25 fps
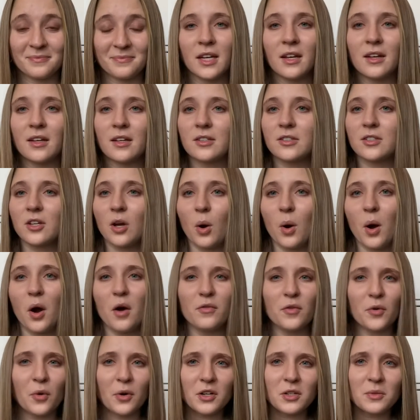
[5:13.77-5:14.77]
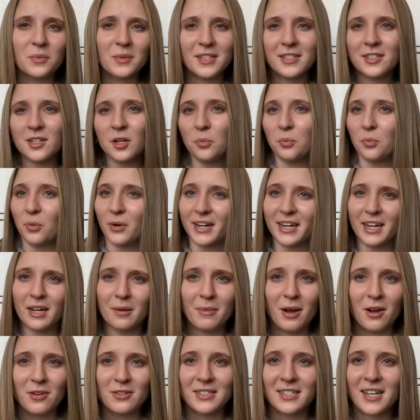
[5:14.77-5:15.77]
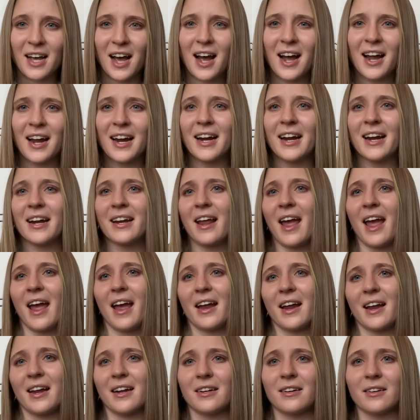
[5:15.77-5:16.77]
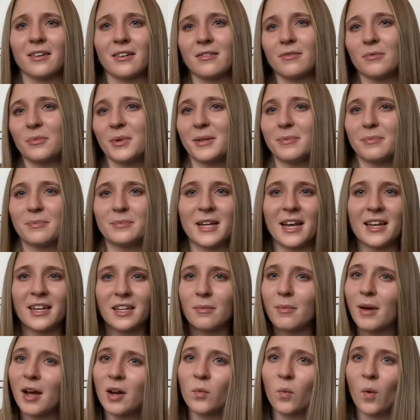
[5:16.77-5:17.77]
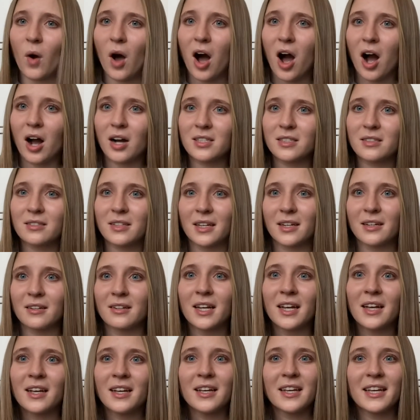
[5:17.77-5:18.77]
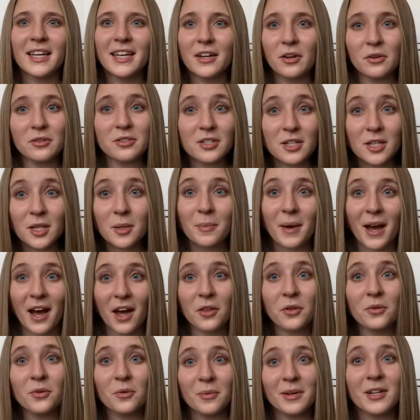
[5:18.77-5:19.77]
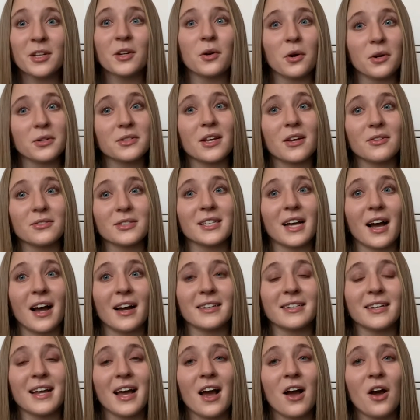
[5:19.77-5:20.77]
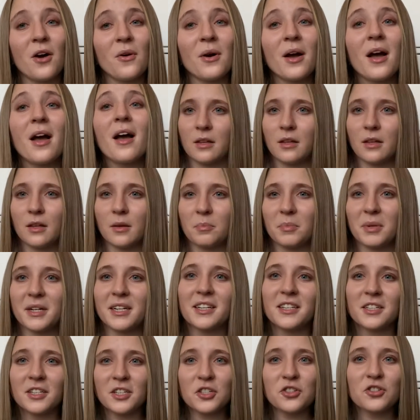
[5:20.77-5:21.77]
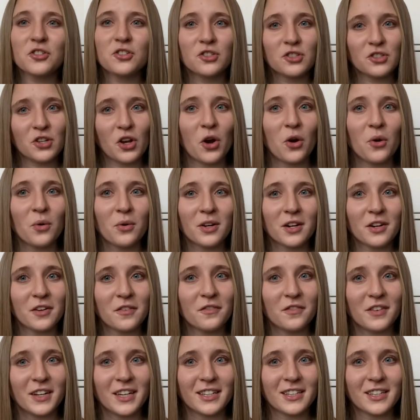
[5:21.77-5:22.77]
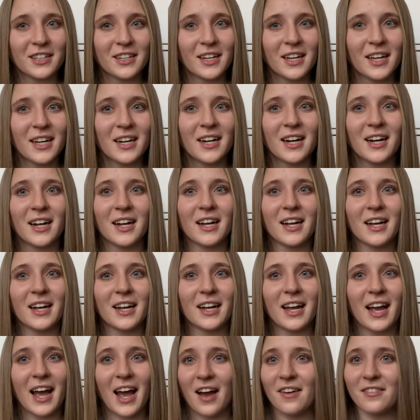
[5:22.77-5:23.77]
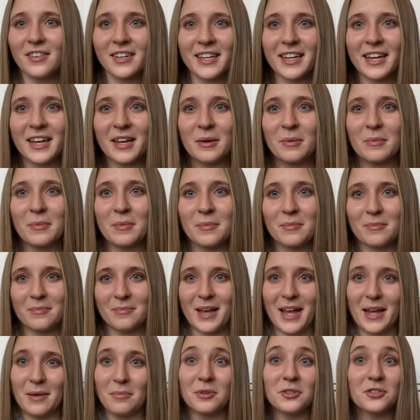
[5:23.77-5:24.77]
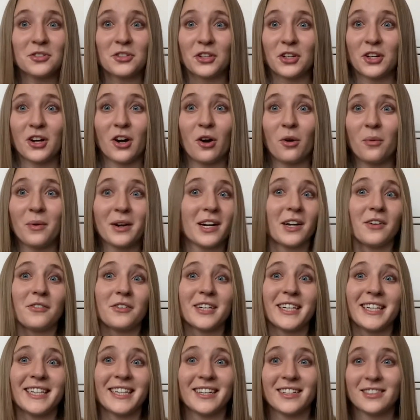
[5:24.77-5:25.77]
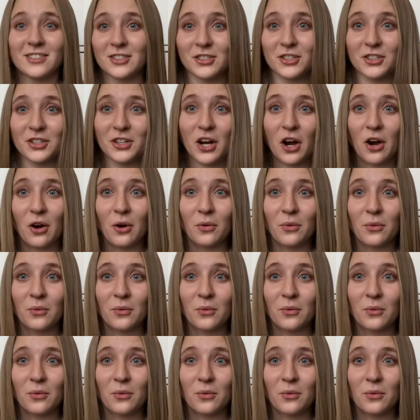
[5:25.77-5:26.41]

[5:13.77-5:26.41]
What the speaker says: So of course we still bring him outside and we take him on walks, and he goes to the bathroom when he goes outside now, but it is so convenient having him able to go whenever he needs to go.